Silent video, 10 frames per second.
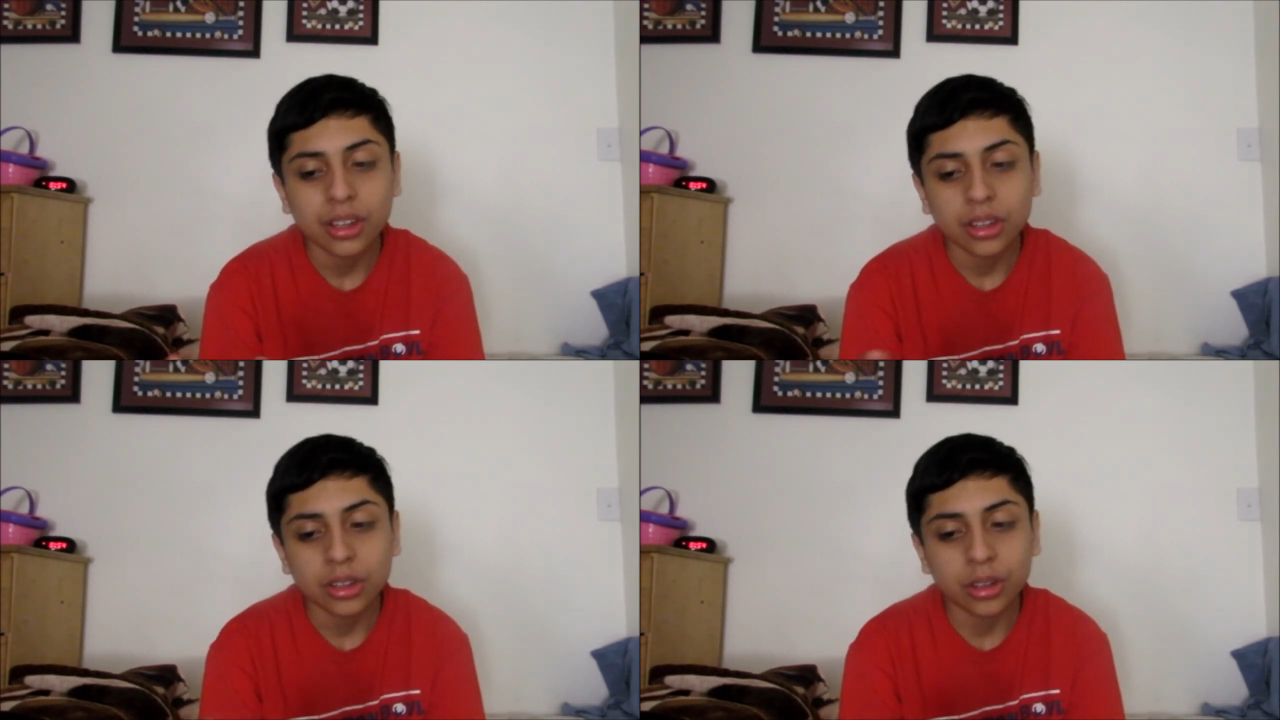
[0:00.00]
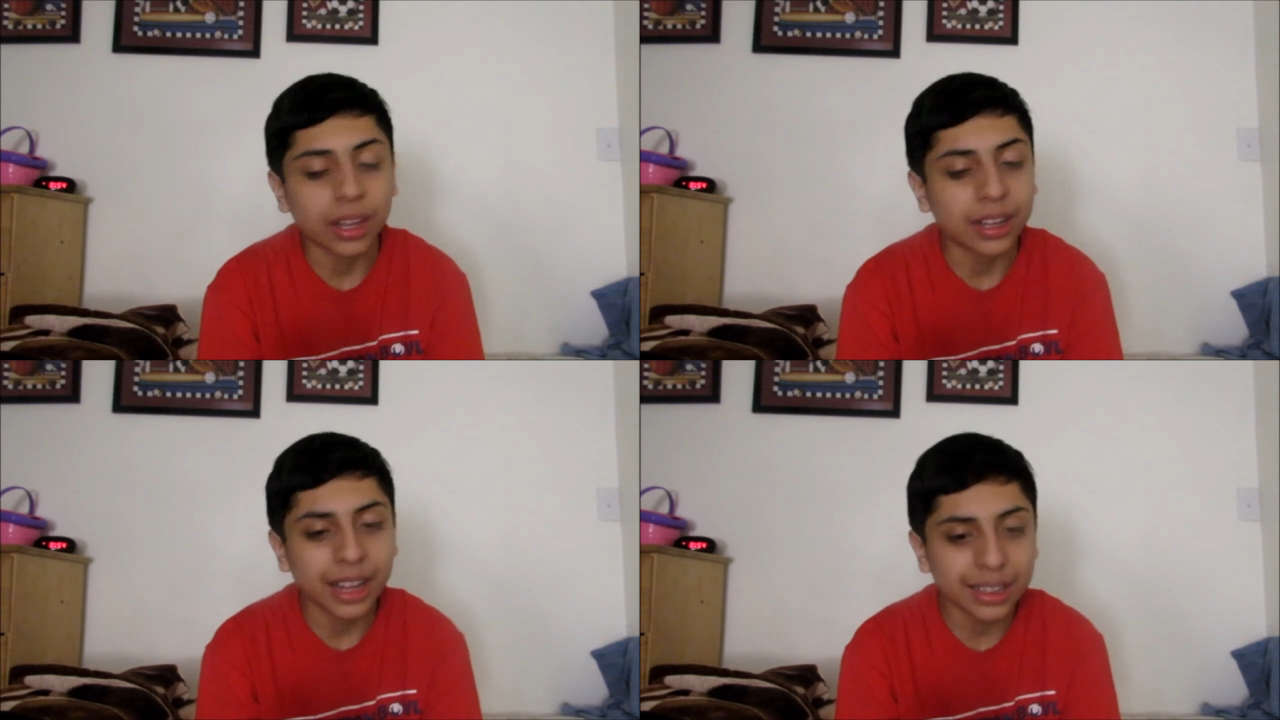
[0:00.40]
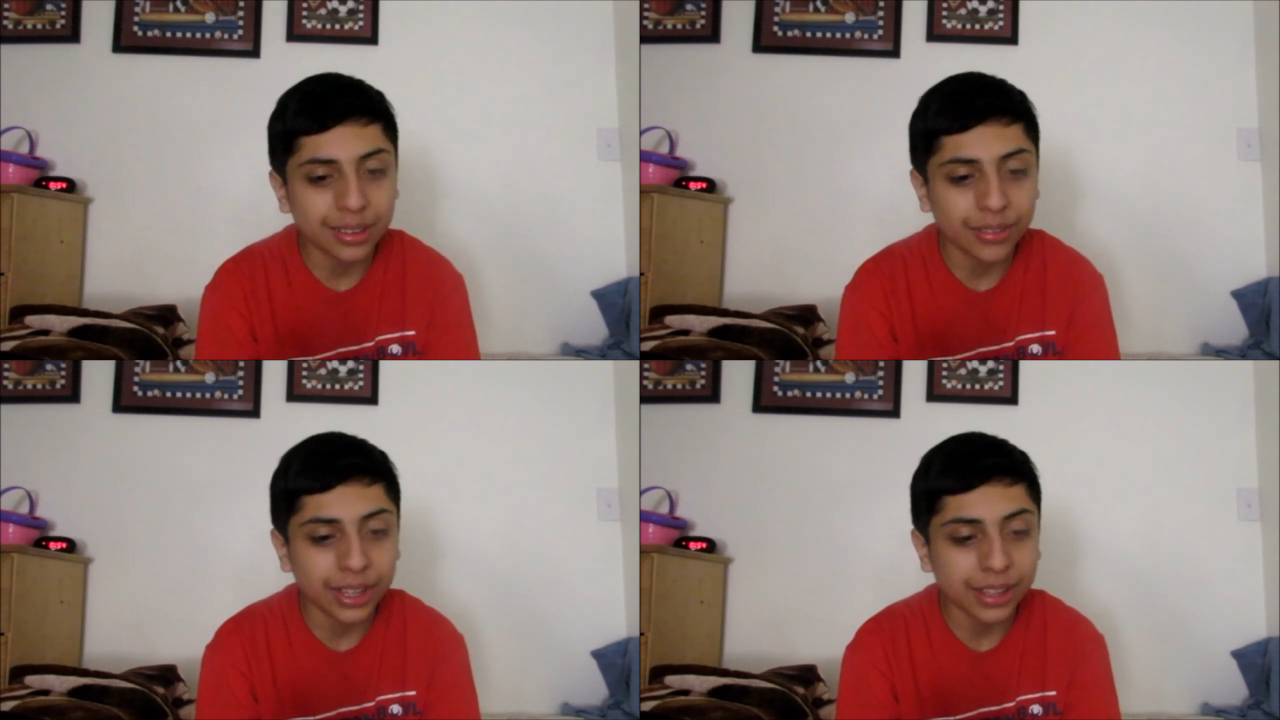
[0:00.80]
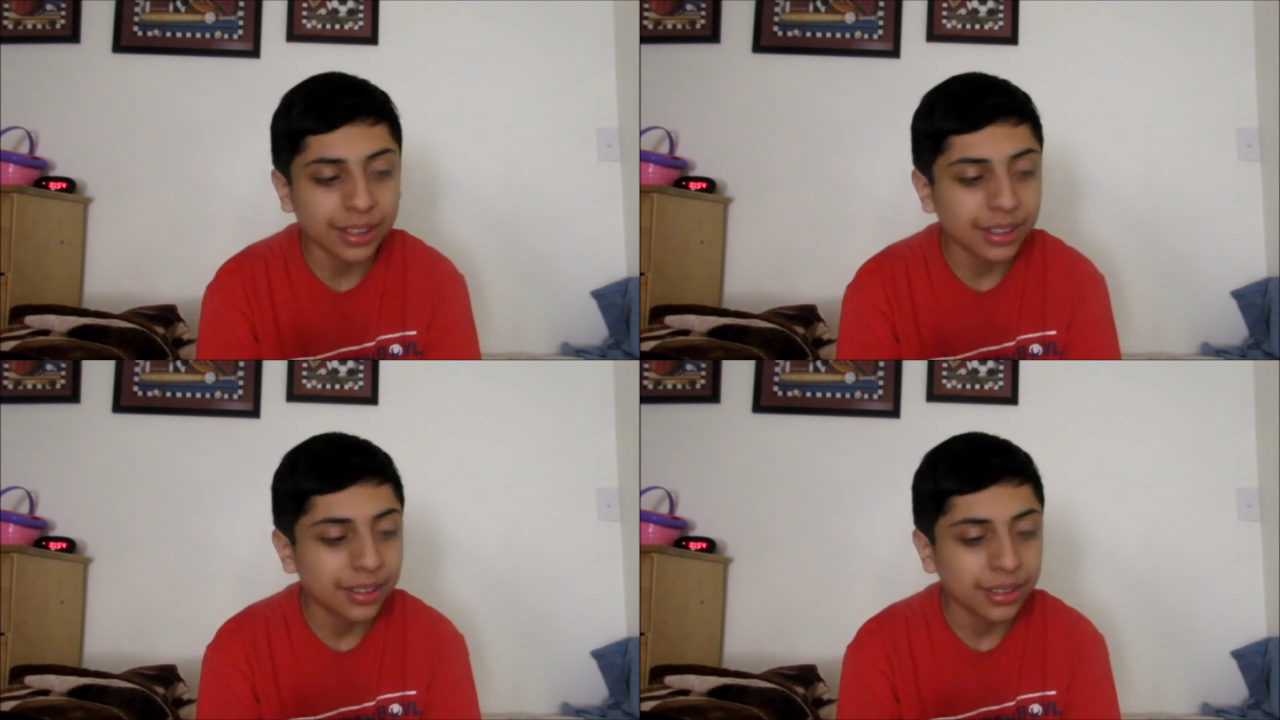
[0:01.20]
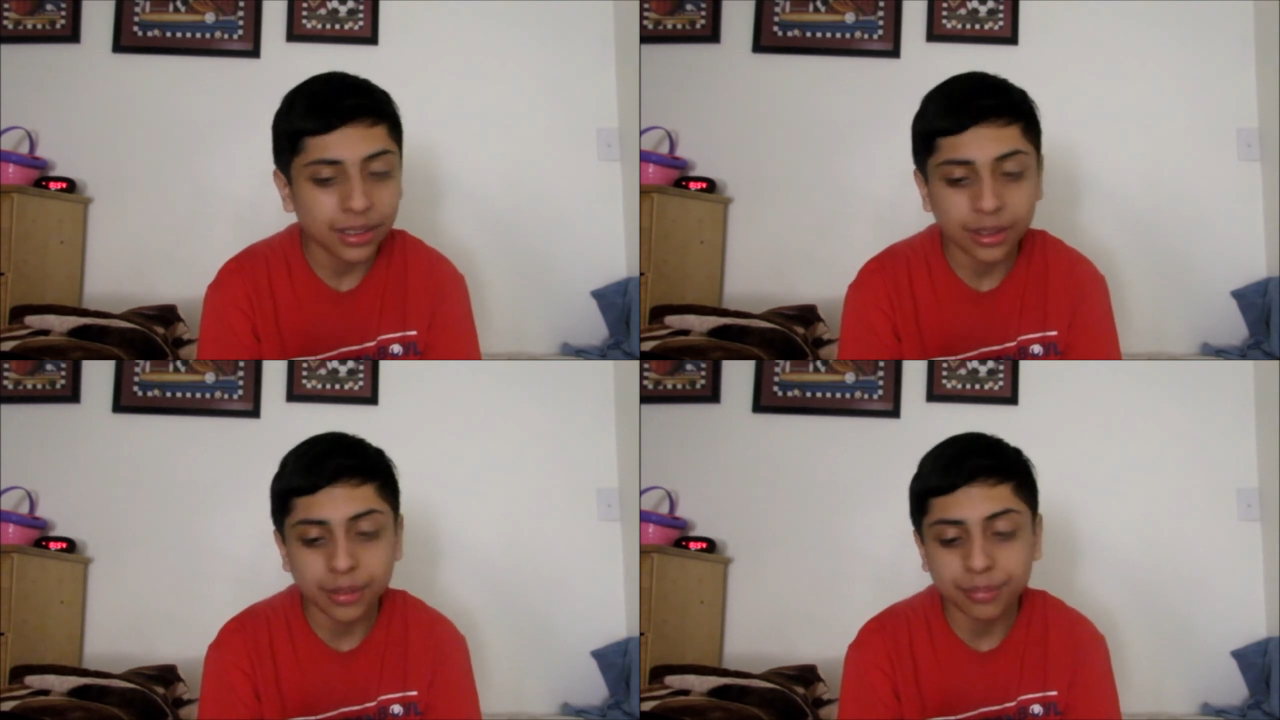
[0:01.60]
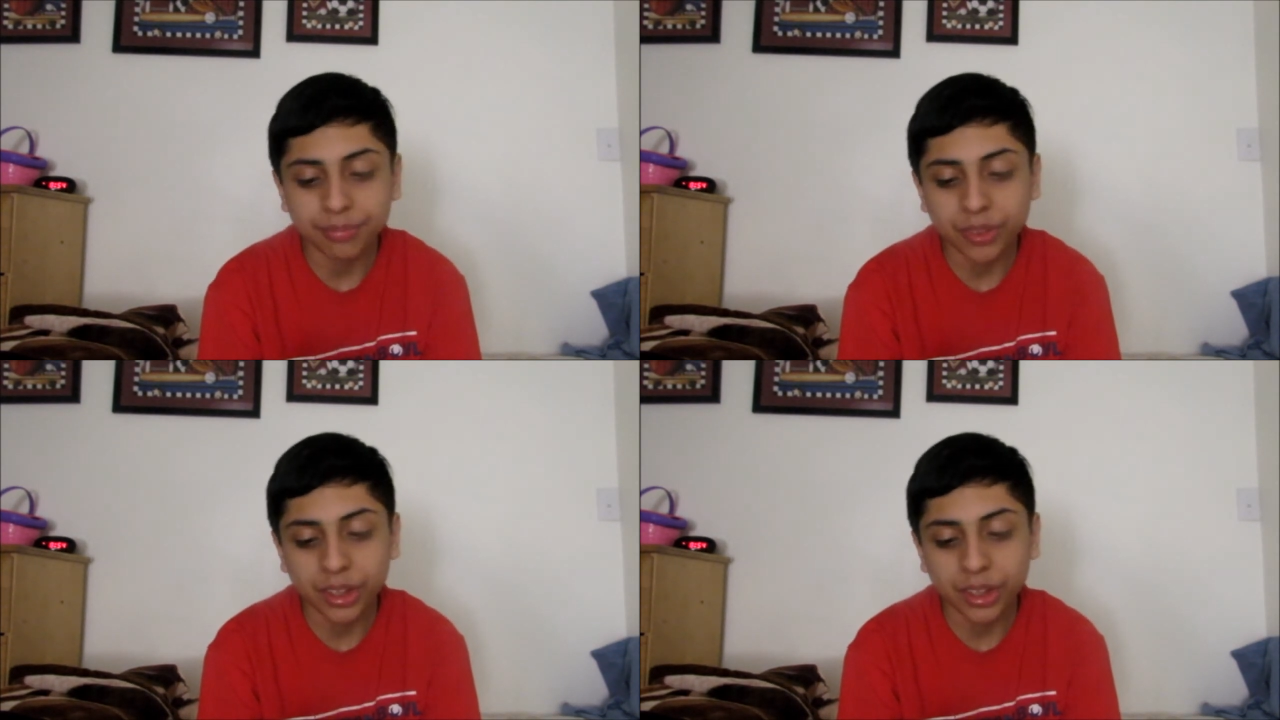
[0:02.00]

so I can activate it um,